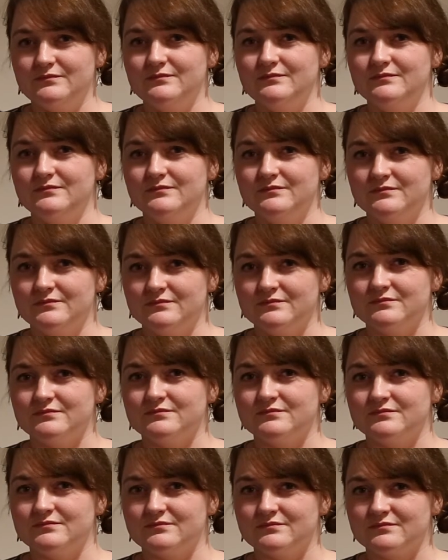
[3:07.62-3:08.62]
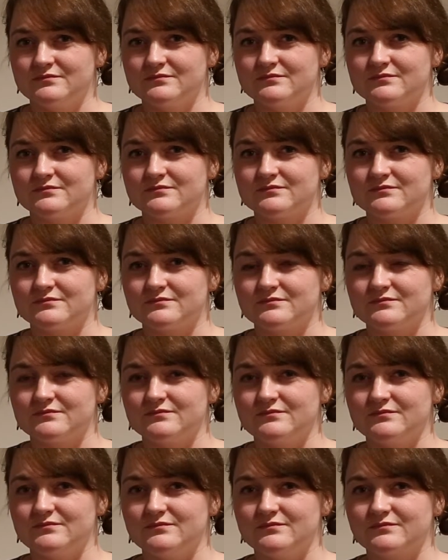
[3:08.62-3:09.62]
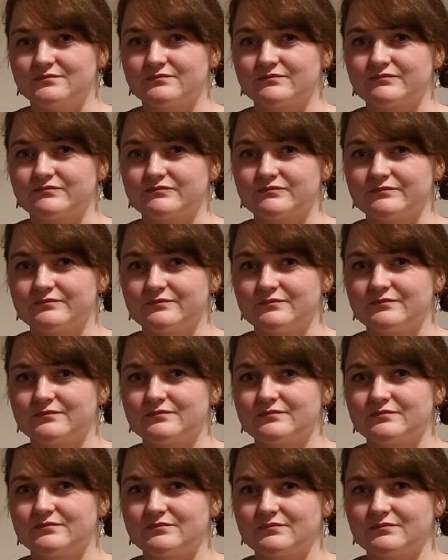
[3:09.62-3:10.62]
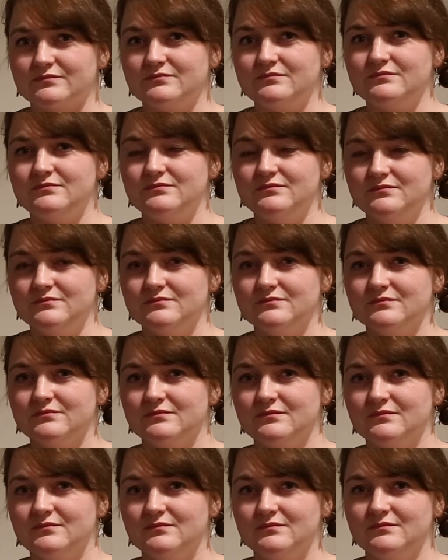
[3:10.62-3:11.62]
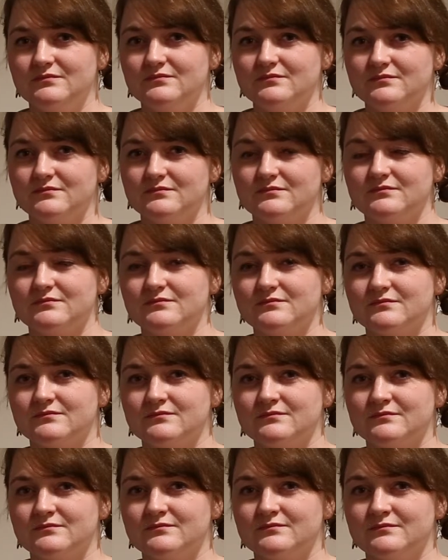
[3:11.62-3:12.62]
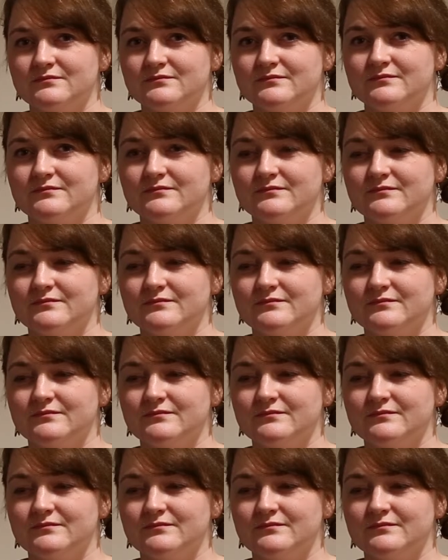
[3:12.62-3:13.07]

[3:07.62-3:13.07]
(not speaking)